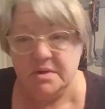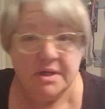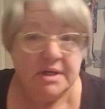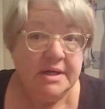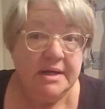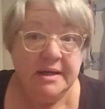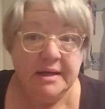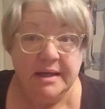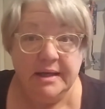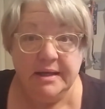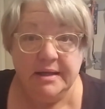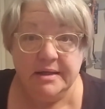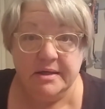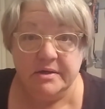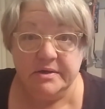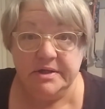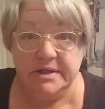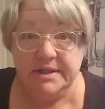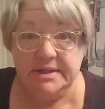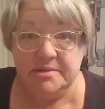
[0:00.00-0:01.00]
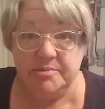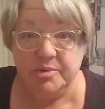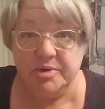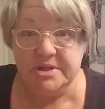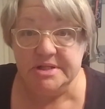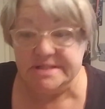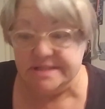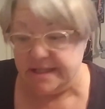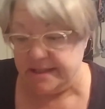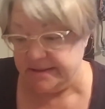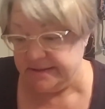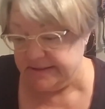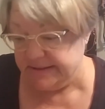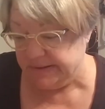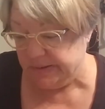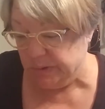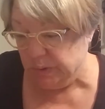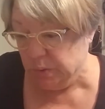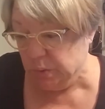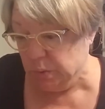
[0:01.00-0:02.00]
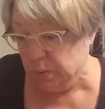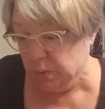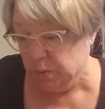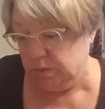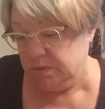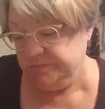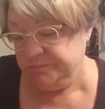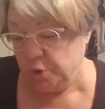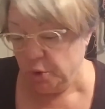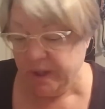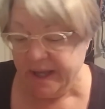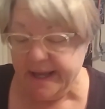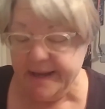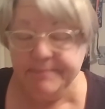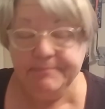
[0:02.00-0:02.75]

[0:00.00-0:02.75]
I didn't calculate the points yet. Ooh, okay,